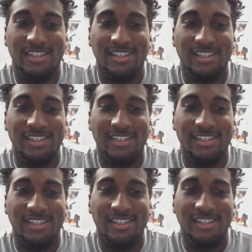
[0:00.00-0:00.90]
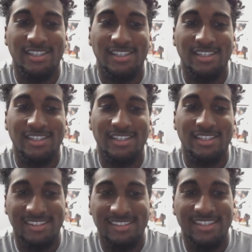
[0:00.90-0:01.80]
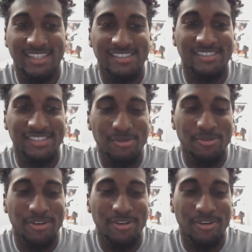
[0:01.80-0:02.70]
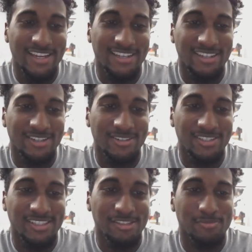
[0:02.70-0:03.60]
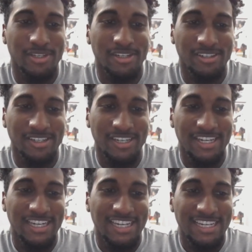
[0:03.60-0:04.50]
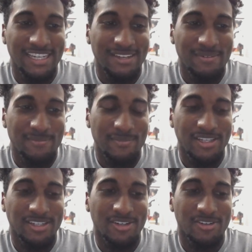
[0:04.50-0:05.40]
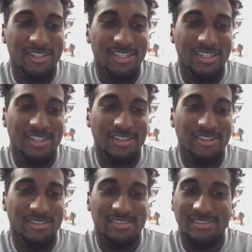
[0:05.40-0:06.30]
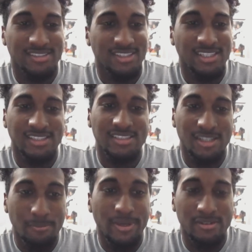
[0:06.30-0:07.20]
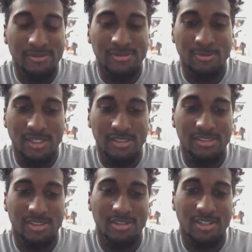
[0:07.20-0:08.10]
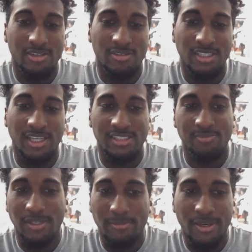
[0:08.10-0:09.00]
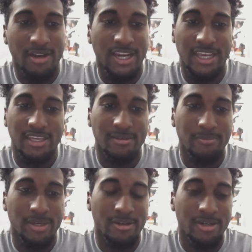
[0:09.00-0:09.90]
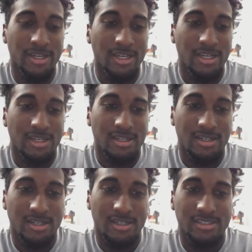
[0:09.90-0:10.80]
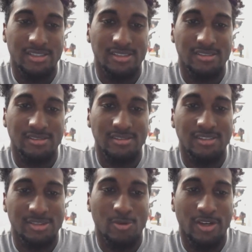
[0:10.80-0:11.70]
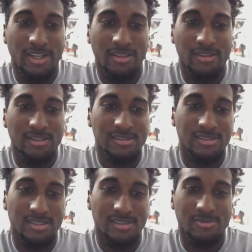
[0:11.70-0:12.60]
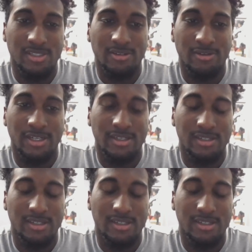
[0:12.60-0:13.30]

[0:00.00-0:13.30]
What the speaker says: He's definitely an SEC running back. You know, he's bigger, but he's competitive as well. So, you know, he gets me better, I get him better. Just his work ethic is really great.